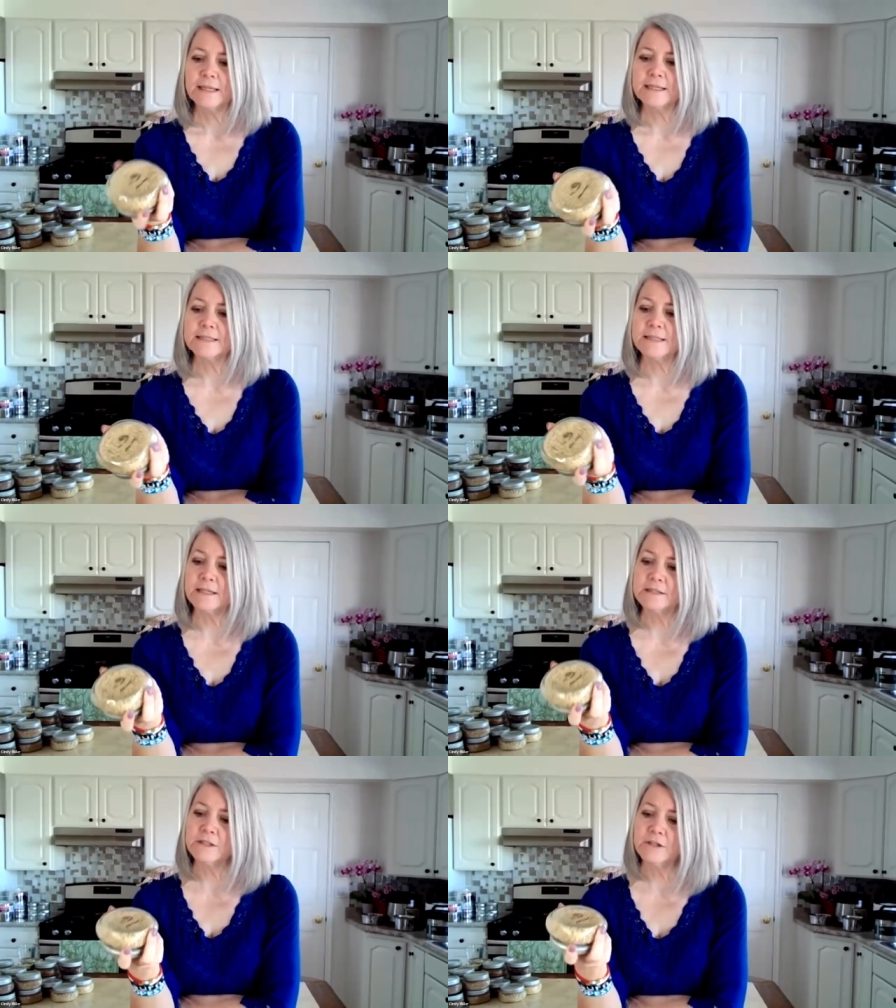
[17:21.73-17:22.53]
it
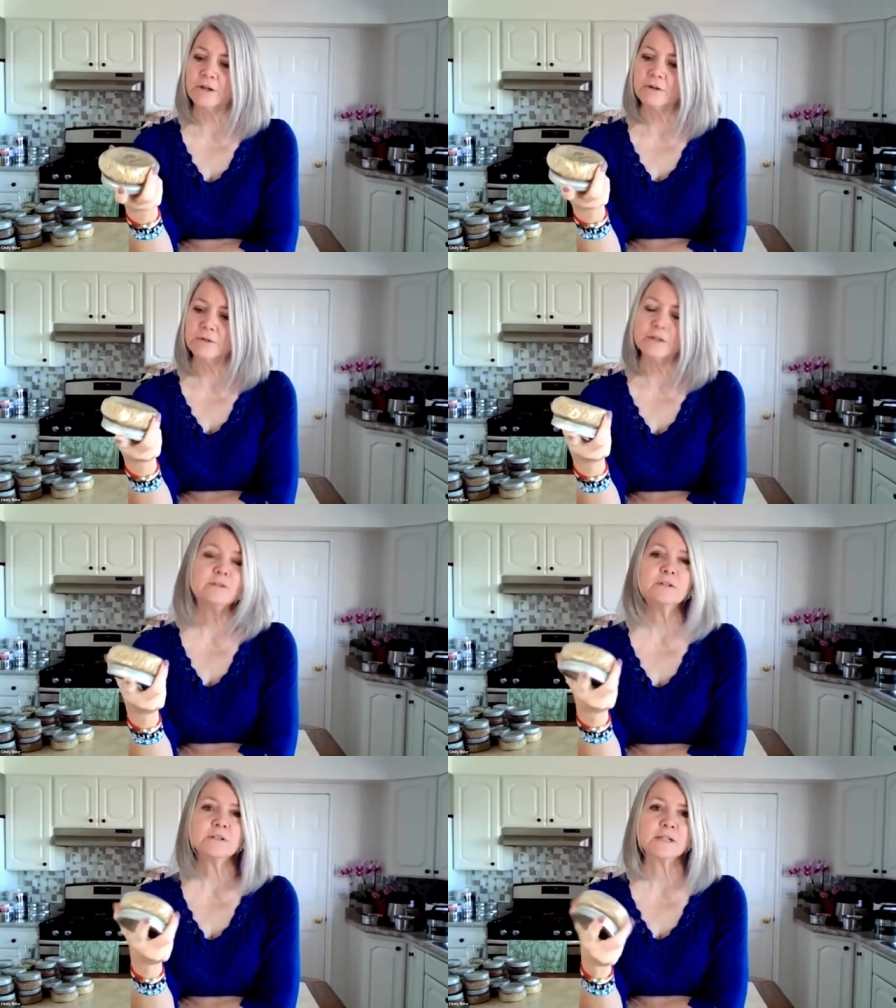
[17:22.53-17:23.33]
says, you know,
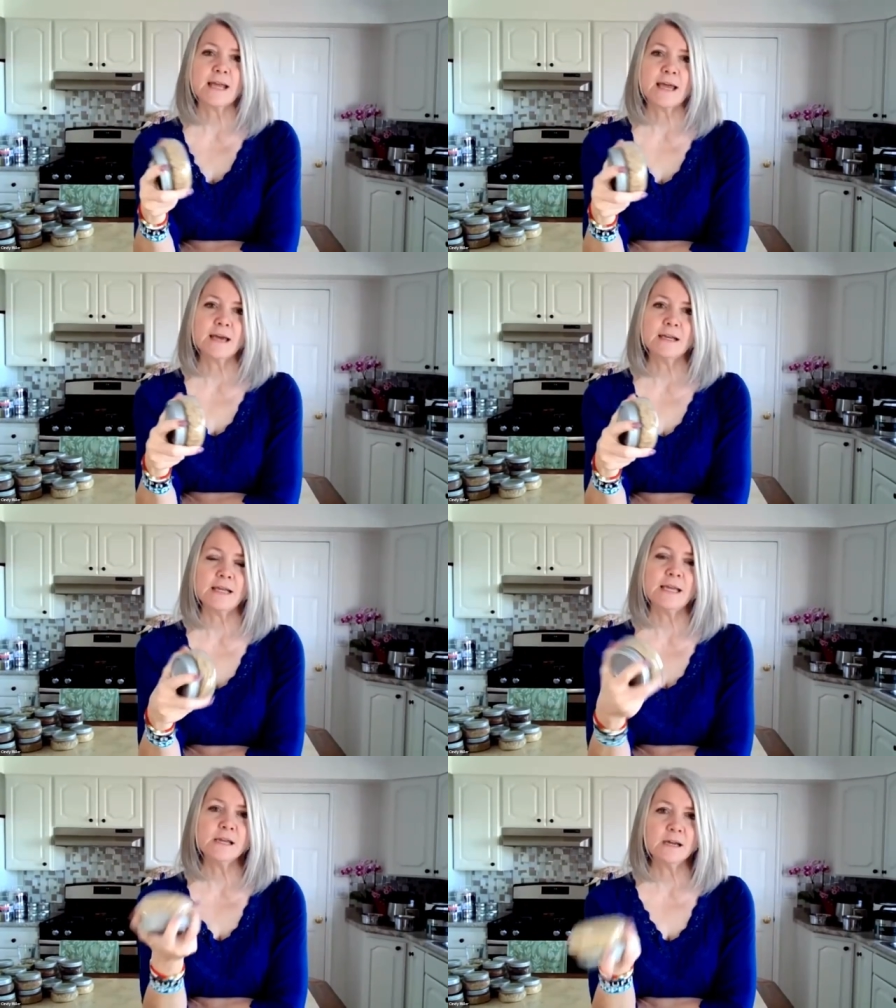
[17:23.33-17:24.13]
you're just going to add
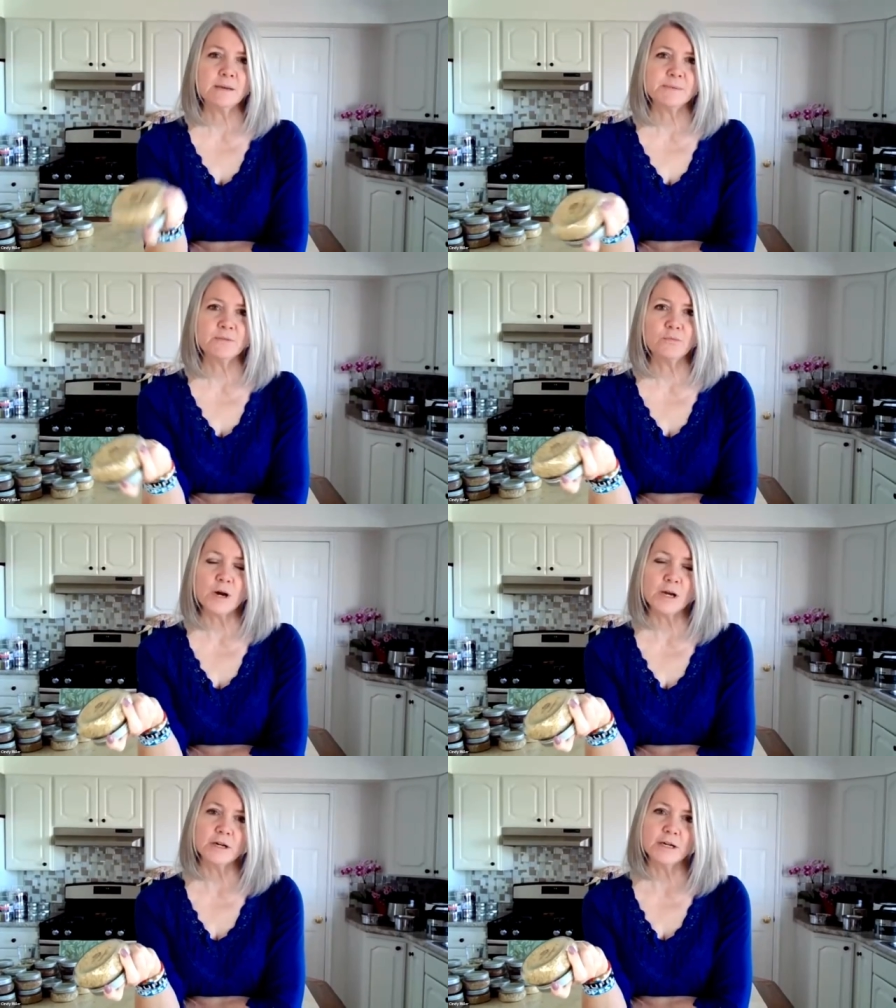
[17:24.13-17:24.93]
eight cups of
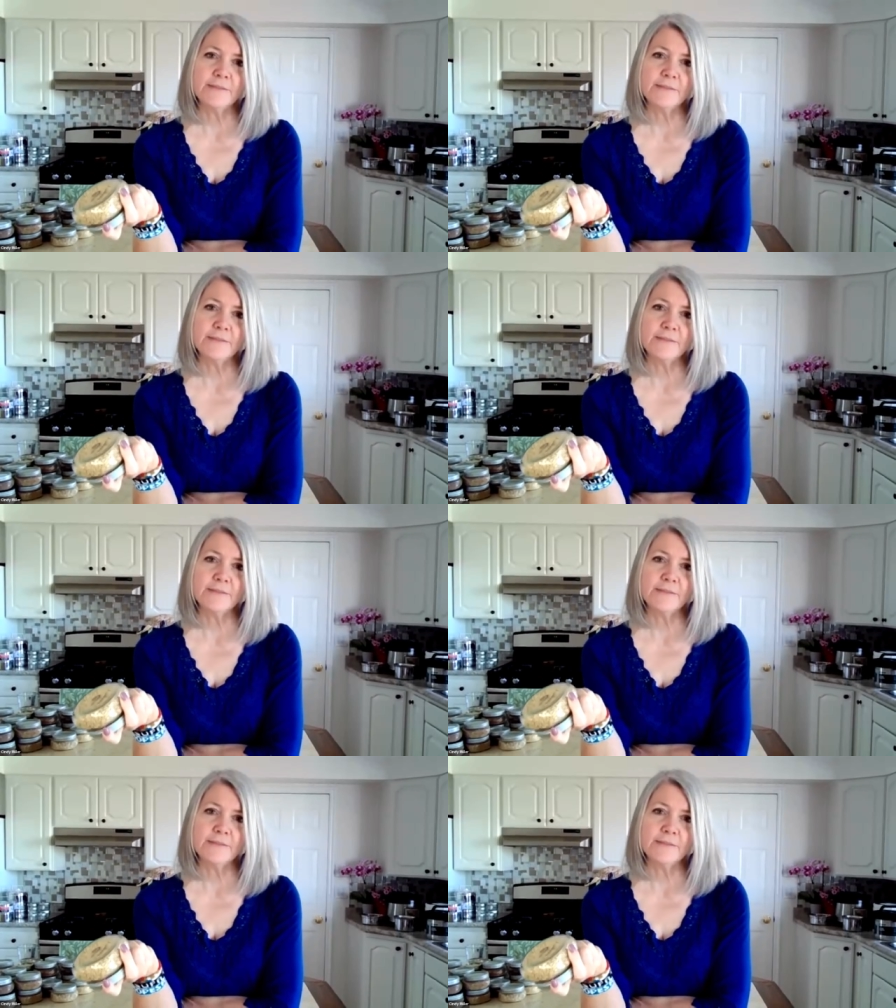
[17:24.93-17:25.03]
water.